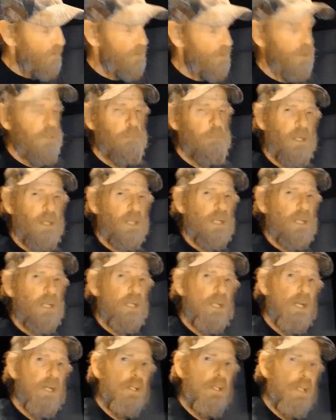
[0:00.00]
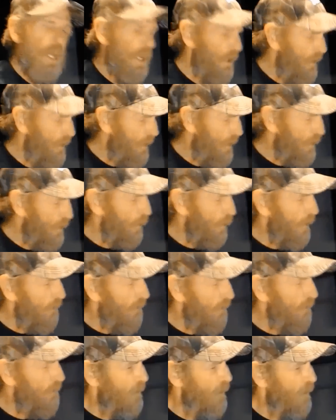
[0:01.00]
Anybody can carry that. This will
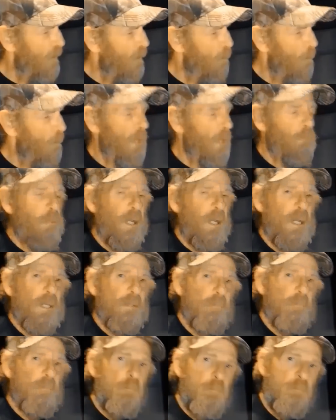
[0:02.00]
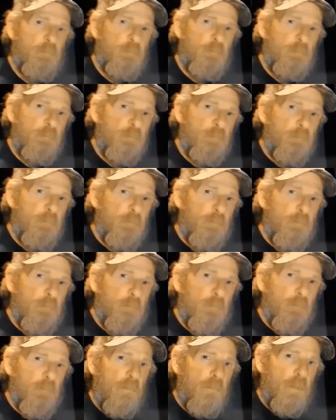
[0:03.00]
even fit in a backpack.
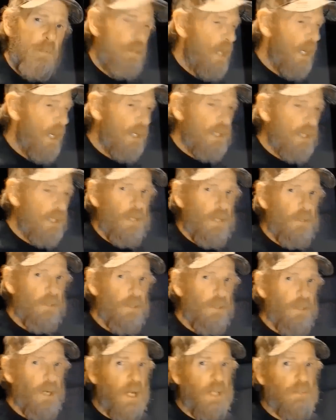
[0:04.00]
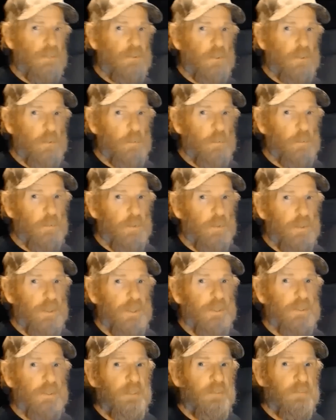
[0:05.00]
You got to carry your ice cooler
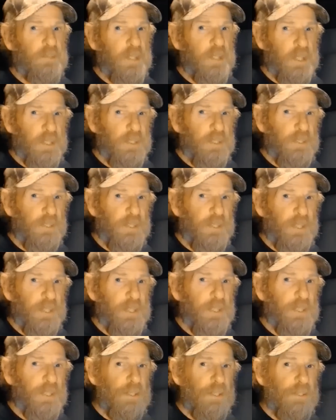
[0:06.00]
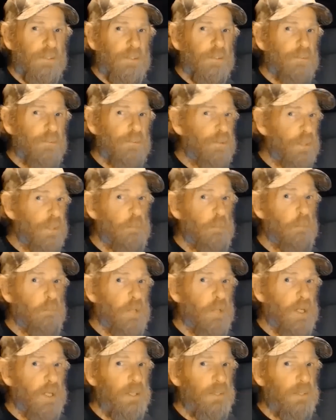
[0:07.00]
and your tent and your sleeping
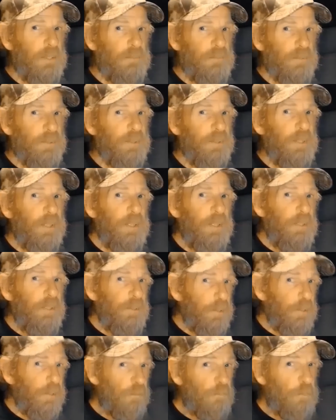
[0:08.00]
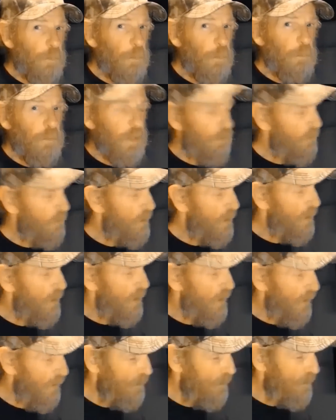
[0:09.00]
bags and your food and everything
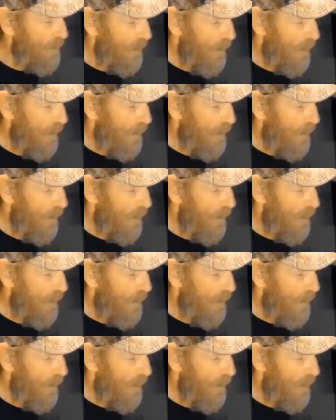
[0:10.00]
else.